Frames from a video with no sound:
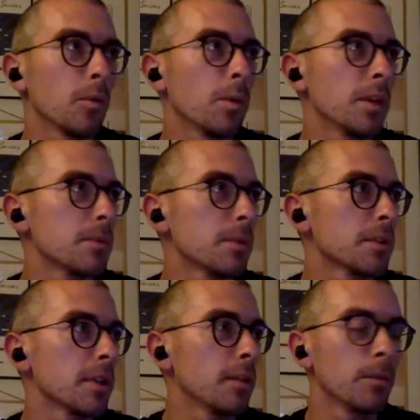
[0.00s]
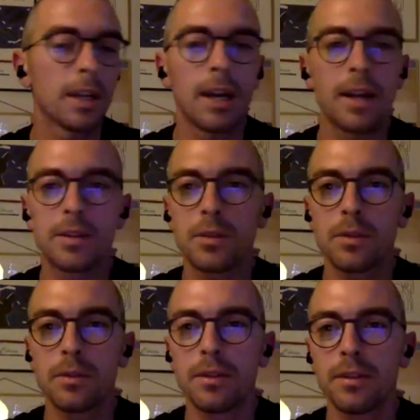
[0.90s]
which was in regards
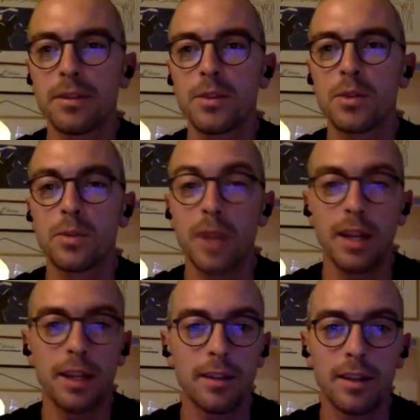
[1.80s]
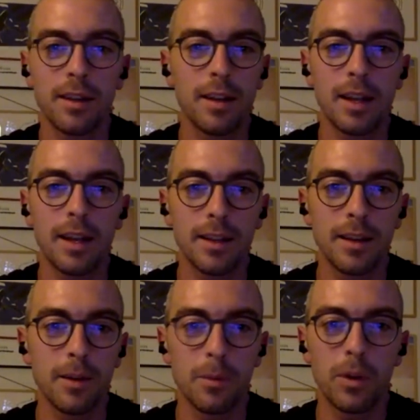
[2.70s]
to training,
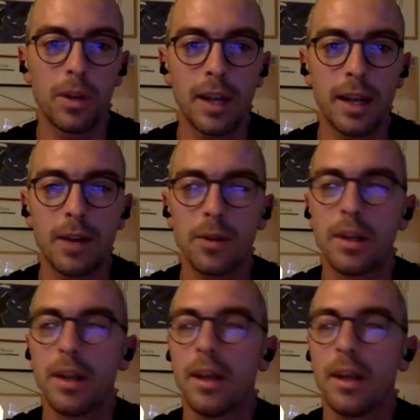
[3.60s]
working out,